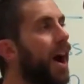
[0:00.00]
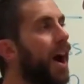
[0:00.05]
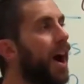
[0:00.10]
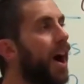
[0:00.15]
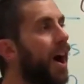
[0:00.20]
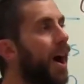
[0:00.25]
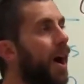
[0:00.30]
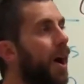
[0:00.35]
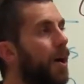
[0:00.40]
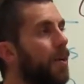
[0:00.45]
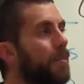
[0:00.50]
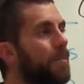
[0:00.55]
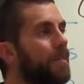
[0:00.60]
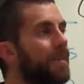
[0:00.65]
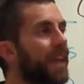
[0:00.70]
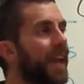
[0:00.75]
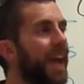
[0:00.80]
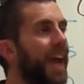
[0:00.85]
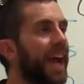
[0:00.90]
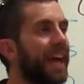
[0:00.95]

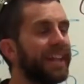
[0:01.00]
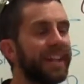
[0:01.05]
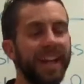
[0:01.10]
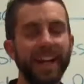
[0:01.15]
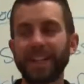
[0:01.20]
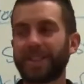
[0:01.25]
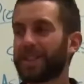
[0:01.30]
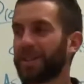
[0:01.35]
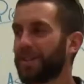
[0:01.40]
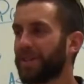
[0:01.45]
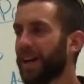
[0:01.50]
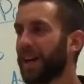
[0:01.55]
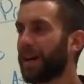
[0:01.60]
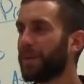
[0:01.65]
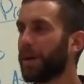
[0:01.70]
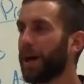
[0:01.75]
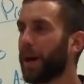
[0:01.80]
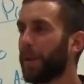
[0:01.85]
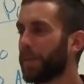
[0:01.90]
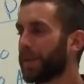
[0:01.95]
And then I turn around,
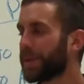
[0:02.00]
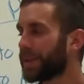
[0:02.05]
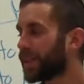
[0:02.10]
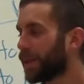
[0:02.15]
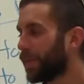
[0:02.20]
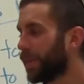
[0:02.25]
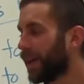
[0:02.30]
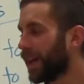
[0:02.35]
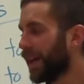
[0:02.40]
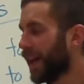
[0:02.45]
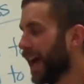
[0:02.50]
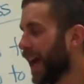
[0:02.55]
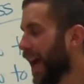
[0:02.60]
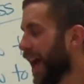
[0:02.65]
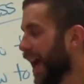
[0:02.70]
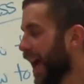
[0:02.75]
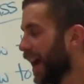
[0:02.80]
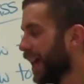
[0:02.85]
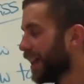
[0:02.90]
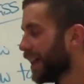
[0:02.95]
I'm helping somebody,
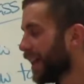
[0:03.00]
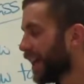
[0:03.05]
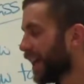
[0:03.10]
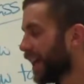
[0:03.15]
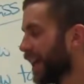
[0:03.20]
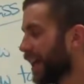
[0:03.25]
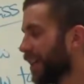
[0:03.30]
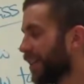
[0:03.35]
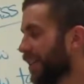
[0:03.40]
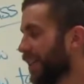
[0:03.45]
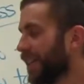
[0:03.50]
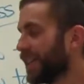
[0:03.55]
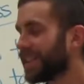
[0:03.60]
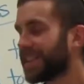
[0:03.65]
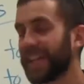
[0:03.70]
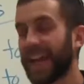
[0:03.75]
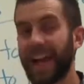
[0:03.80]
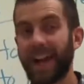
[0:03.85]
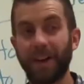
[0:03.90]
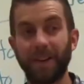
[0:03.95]
and then I hear this
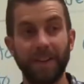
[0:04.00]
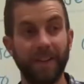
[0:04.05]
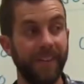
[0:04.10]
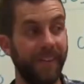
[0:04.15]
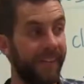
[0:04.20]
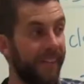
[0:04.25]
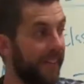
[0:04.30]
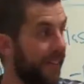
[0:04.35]
sound,